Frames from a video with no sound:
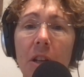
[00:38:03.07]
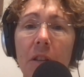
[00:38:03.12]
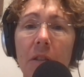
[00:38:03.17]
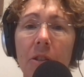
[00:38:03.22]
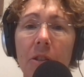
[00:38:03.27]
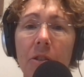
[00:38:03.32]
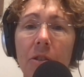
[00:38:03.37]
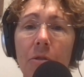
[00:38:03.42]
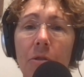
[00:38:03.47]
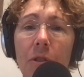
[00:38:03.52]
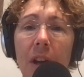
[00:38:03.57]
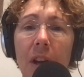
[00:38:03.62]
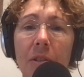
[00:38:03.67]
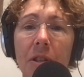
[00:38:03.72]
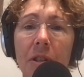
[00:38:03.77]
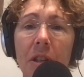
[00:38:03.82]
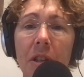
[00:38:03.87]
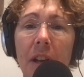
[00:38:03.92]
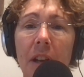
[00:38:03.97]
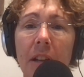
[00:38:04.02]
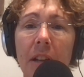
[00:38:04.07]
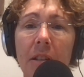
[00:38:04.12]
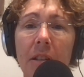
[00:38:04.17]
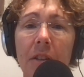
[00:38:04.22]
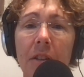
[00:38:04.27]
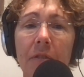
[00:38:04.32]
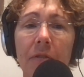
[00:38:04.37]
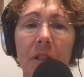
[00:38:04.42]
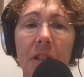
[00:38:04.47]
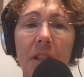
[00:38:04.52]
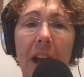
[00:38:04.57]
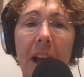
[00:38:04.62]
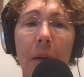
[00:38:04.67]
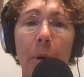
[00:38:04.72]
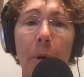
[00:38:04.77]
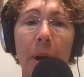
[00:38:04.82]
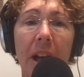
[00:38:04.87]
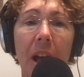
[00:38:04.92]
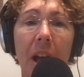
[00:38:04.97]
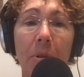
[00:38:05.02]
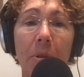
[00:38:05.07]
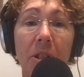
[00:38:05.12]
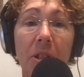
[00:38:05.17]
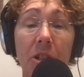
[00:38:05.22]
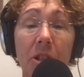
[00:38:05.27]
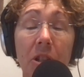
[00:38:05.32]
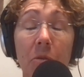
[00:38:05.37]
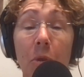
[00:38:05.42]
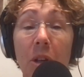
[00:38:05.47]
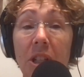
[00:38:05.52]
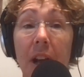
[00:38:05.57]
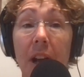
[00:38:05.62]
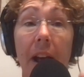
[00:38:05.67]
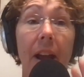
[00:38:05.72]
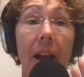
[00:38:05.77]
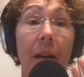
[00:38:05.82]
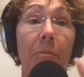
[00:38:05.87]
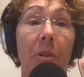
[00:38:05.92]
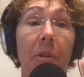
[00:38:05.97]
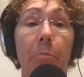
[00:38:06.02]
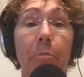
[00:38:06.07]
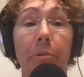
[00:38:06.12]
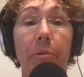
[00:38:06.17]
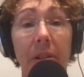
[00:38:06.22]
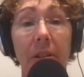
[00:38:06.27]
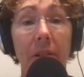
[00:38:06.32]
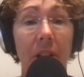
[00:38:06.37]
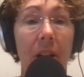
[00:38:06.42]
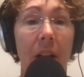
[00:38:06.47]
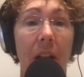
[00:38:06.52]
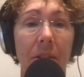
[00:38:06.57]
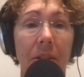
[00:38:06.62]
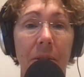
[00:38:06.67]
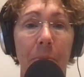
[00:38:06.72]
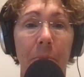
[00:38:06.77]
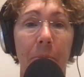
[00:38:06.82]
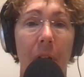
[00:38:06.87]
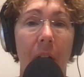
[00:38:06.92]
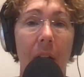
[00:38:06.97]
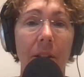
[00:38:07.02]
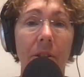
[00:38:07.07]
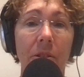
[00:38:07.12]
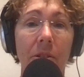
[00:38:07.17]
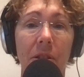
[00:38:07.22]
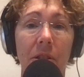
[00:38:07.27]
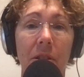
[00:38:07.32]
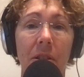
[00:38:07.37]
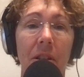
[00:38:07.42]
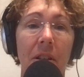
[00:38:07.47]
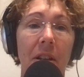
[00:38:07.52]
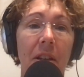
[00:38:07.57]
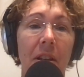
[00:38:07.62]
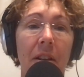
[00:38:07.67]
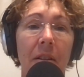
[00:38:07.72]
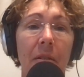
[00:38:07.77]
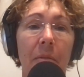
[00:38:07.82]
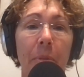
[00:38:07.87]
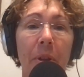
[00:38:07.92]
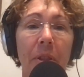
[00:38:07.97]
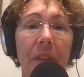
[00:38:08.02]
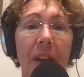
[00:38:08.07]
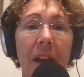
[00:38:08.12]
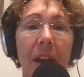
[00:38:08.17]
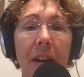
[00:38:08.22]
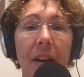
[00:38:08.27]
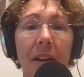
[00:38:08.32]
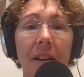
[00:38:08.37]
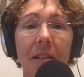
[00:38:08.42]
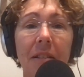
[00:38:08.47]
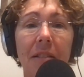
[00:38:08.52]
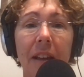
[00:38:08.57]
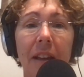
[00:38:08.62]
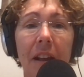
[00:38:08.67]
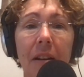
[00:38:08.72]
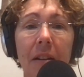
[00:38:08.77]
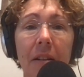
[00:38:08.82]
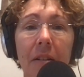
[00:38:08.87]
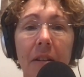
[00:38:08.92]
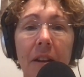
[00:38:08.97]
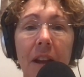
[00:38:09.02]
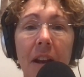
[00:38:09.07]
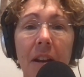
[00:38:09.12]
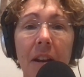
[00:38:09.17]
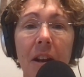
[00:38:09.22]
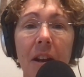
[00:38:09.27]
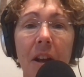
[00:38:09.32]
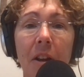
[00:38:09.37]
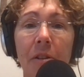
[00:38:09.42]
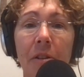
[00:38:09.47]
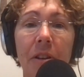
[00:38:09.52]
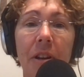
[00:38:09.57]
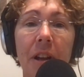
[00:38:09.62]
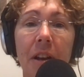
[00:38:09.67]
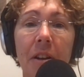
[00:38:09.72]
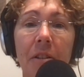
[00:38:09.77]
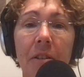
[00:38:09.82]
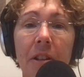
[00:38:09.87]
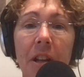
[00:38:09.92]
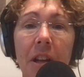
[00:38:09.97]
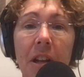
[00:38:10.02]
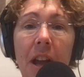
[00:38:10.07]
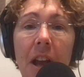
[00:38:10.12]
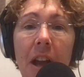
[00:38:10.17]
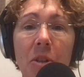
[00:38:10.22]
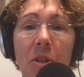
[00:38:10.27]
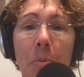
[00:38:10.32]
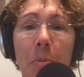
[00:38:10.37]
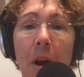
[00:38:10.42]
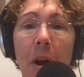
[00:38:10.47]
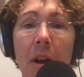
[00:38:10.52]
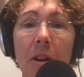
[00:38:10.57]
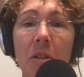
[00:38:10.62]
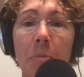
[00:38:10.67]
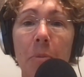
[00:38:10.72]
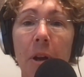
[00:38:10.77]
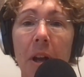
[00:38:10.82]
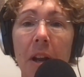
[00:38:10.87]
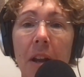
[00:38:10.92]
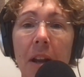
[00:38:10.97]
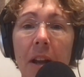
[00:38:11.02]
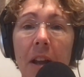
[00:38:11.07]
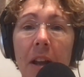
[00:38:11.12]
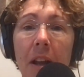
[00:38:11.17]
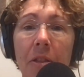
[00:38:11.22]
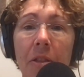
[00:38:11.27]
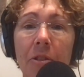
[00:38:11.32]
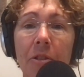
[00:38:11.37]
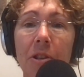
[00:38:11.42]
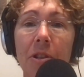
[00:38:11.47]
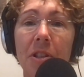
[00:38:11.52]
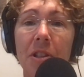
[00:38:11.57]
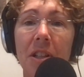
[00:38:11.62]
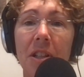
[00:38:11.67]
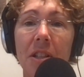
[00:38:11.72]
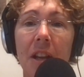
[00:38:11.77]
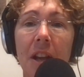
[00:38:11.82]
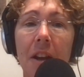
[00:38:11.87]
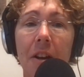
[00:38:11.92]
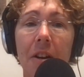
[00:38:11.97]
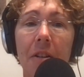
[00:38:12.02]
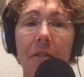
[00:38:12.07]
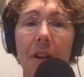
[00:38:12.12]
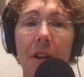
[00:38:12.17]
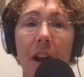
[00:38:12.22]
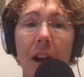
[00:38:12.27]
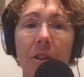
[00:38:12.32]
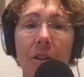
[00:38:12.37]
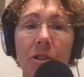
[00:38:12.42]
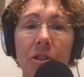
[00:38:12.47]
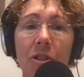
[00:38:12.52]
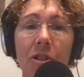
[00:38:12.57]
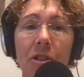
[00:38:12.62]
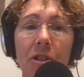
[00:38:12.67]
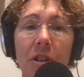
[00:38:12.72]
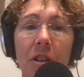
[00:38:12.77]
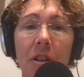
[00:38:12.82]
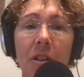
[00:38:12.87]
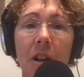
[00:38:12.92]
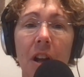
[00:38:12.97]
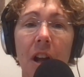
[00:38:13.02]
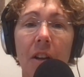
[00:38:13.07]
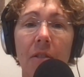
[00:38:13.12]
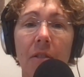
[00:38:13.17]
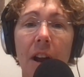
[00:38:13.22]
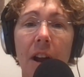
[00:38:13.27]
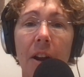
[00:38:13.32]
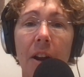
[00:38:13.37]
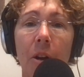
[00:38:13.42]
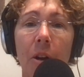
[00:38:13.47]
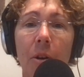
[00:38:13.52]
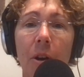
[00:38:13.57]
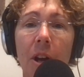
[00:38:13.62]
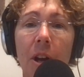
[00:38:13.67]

the 2008 Toughest Cowboy competition, which I am completely not surprised. But that netted not only a cash prize, but a 36-acre ranch in Colorado.